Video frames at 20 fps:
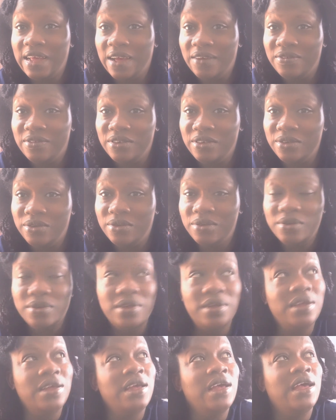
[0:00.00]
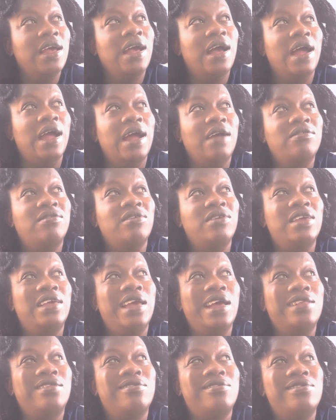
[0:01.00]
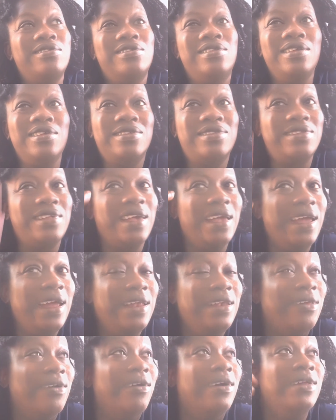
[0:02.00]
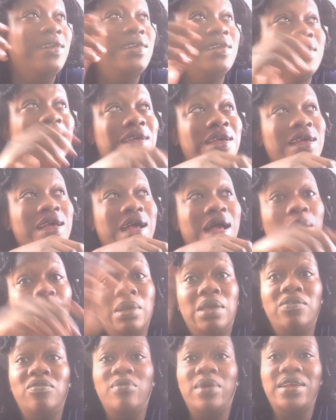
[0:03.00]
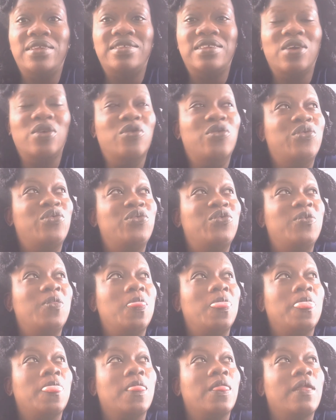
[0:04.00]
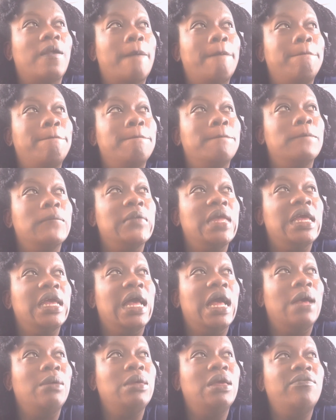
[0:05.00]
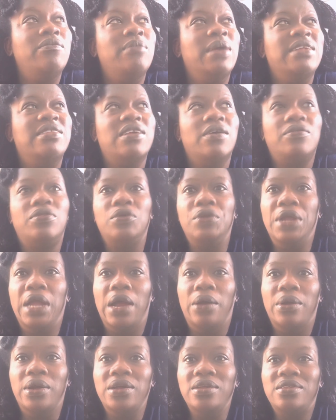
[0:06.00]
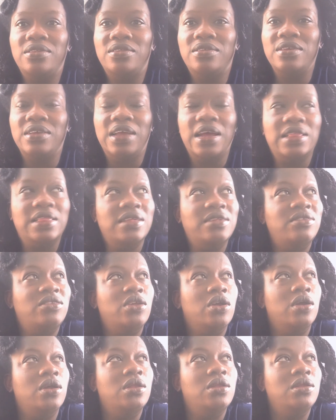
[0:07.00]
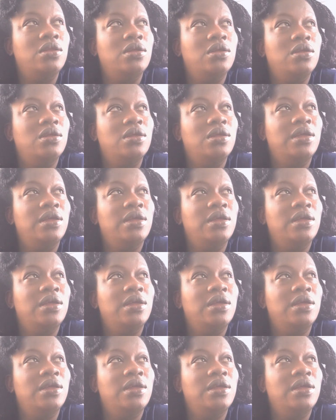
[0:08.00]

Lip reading: the afternoon. I have to get this hair done. I'm giving myself 3 hours to get this done,